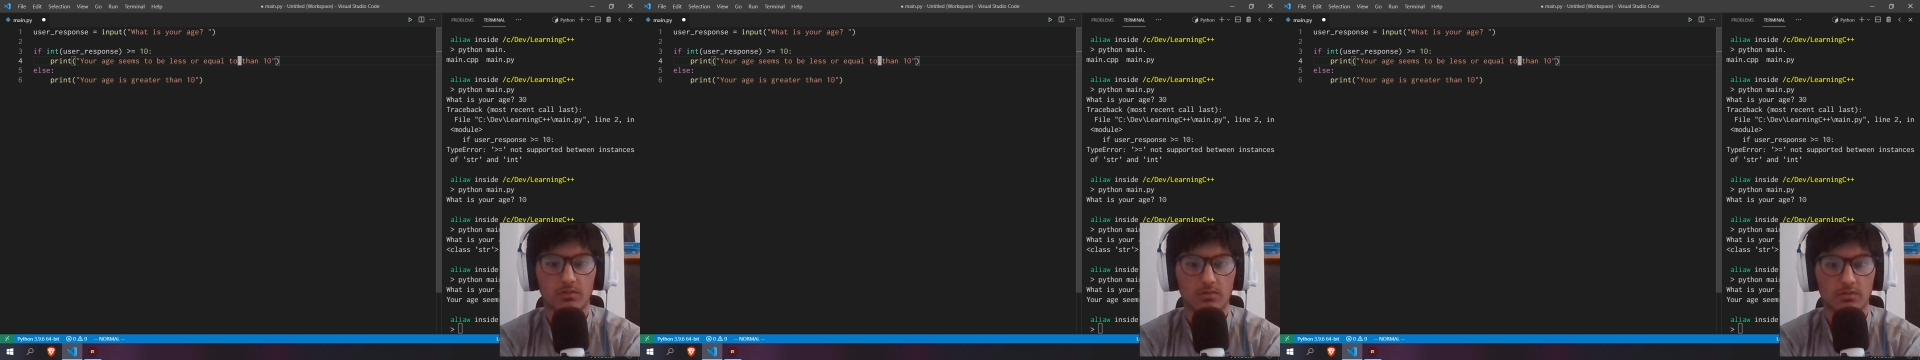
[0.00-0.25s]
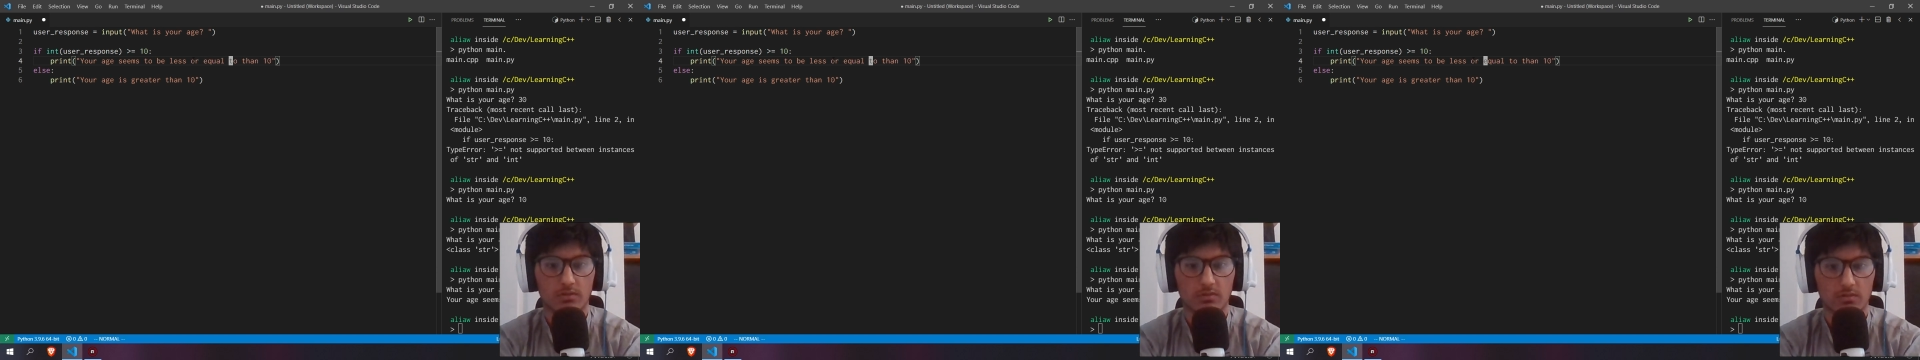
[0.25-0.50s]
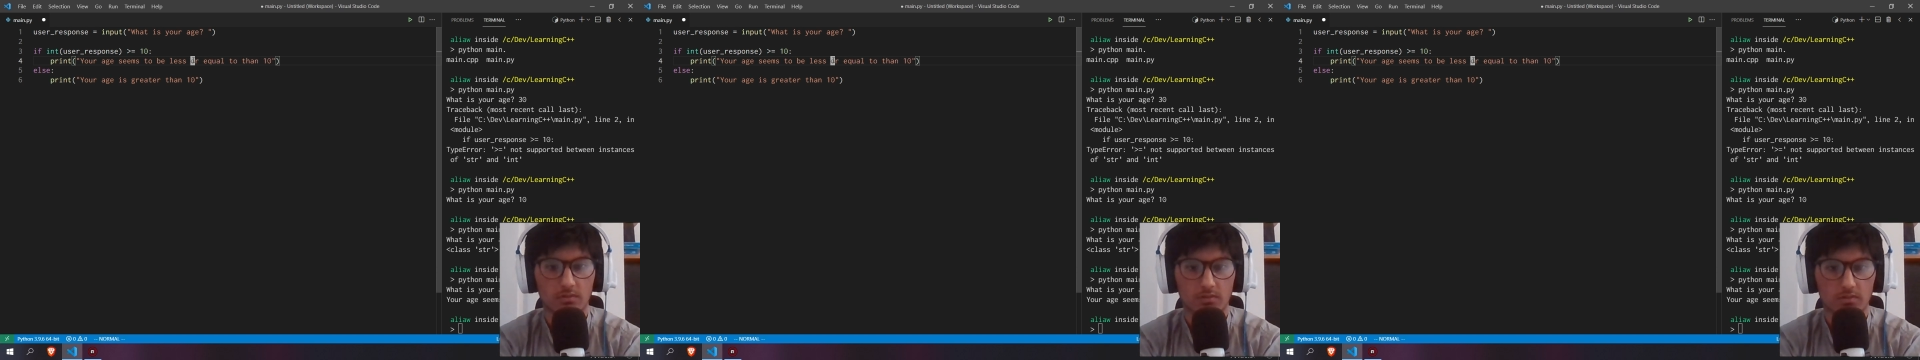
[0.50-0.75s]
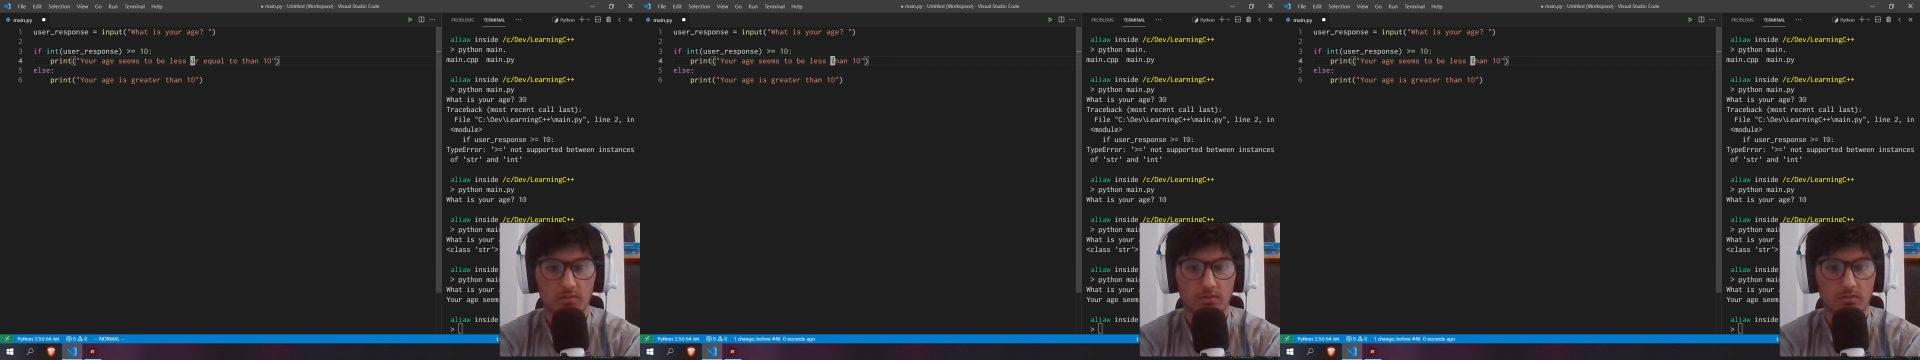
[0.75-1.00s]

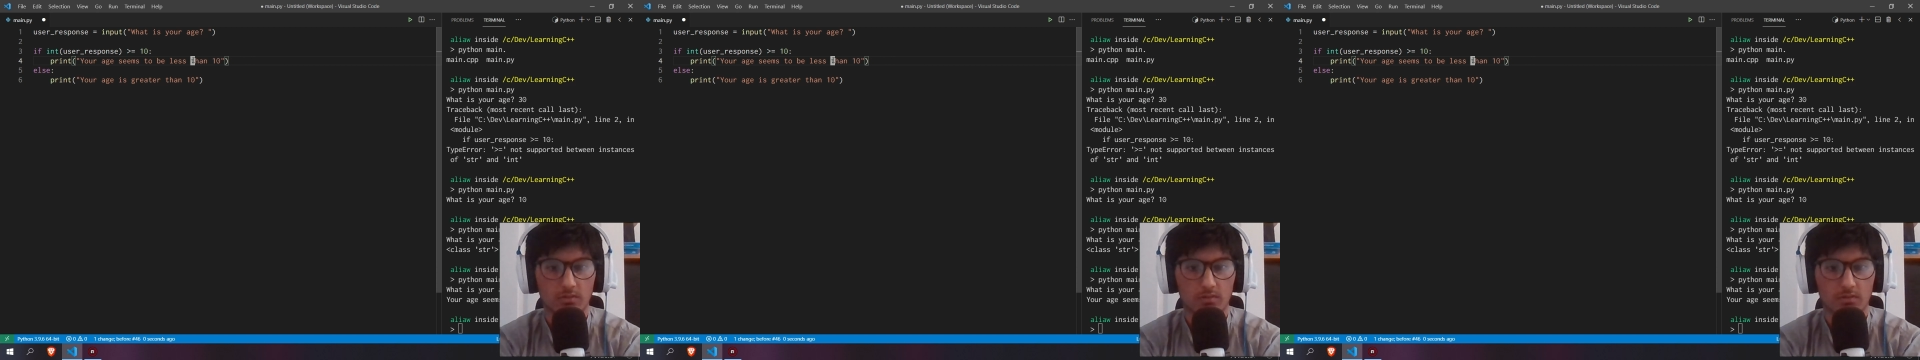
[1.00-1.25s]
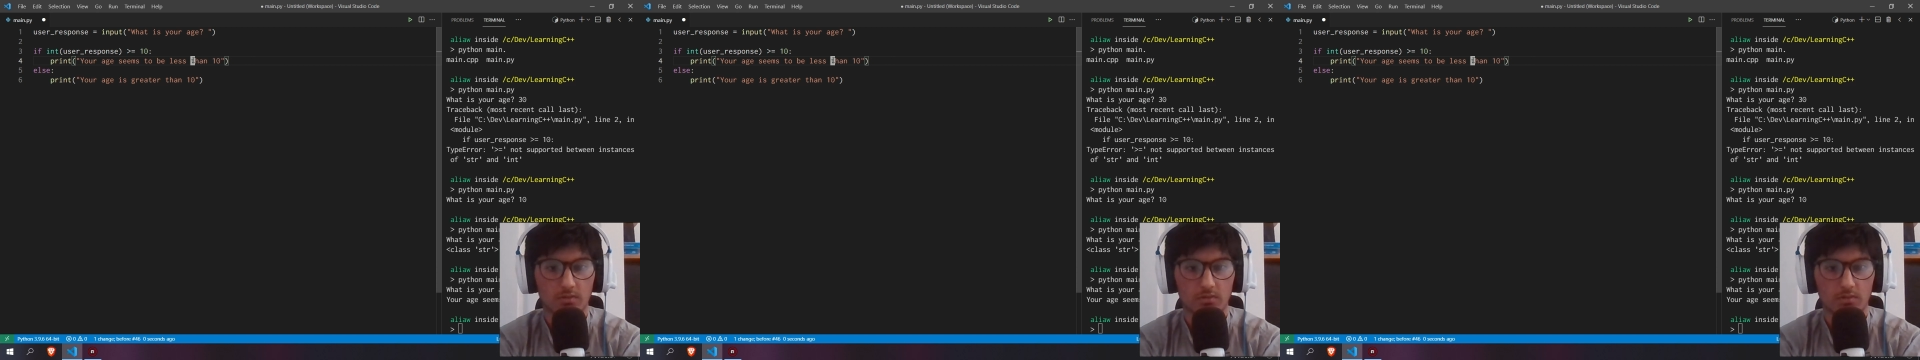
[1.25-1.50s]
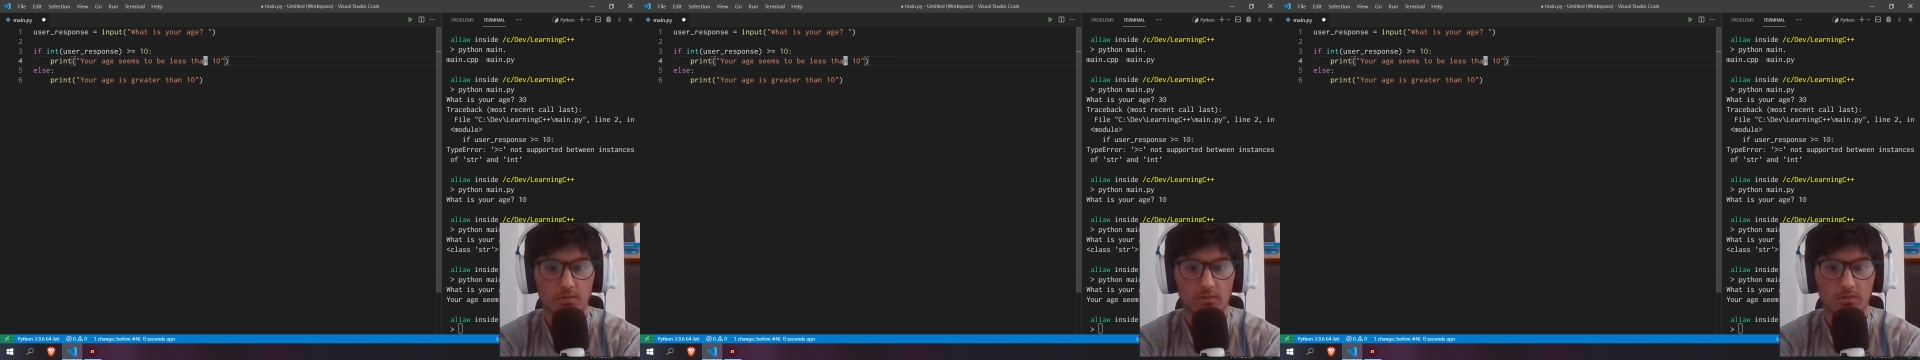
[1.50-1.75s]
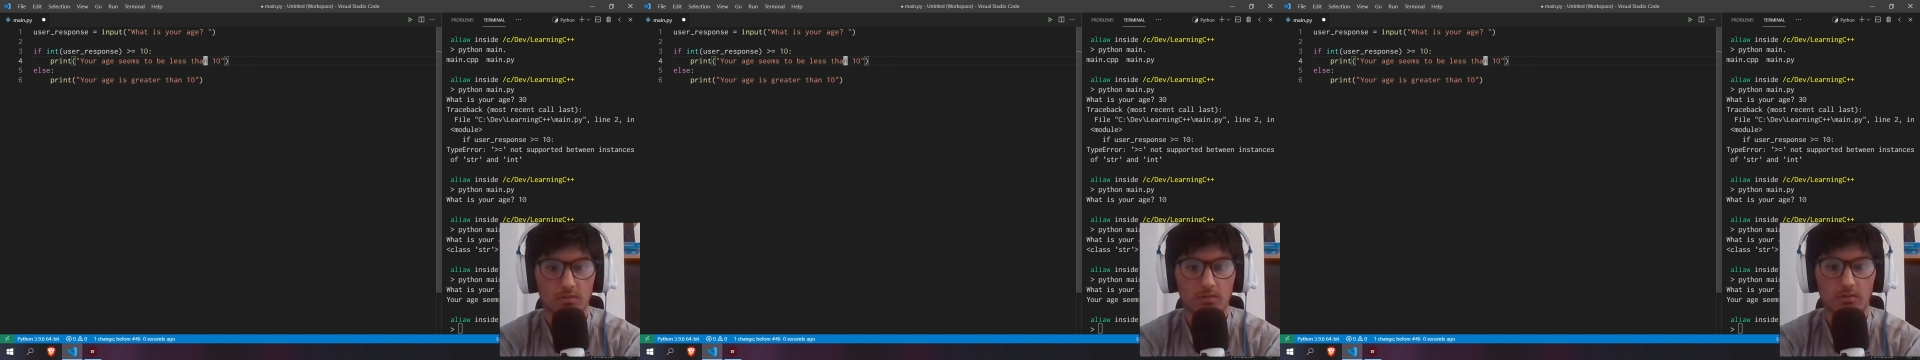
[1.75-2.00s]

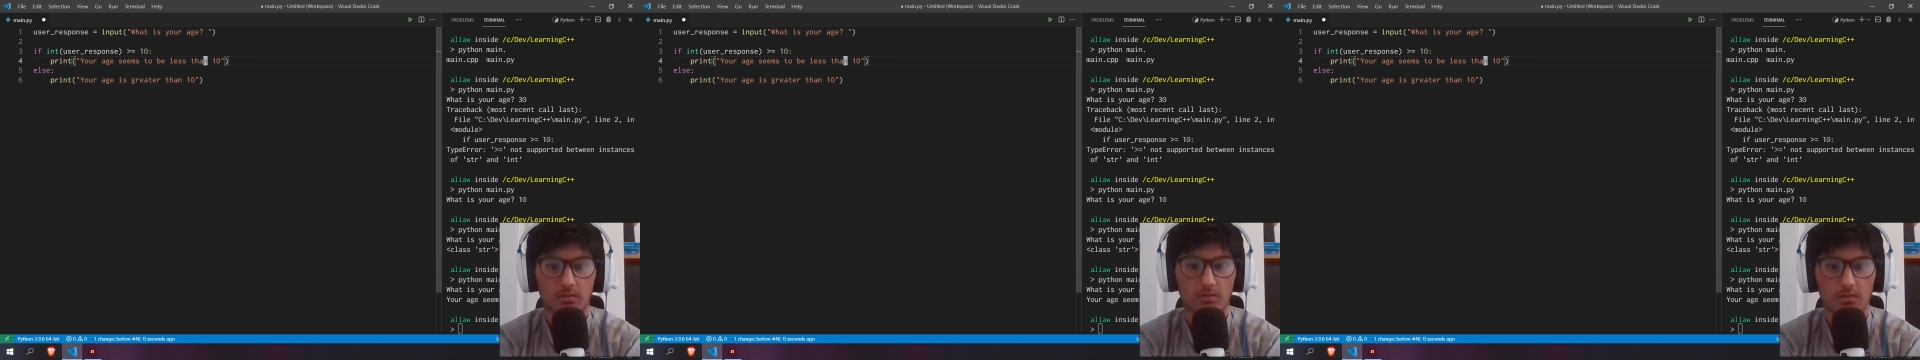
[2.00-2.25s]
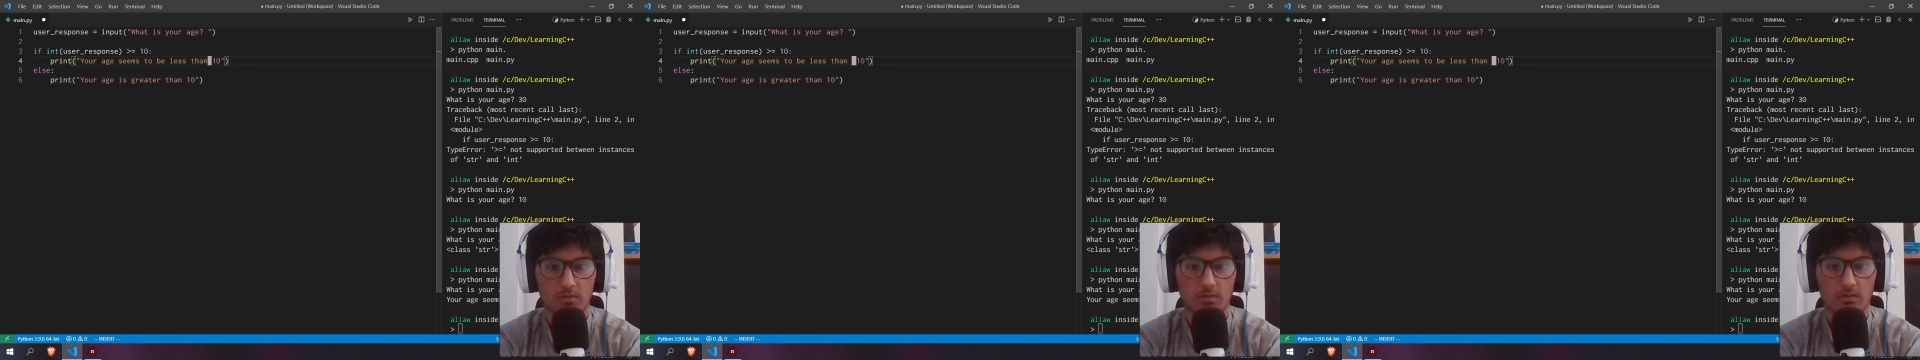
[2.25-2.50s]
Nothing is said.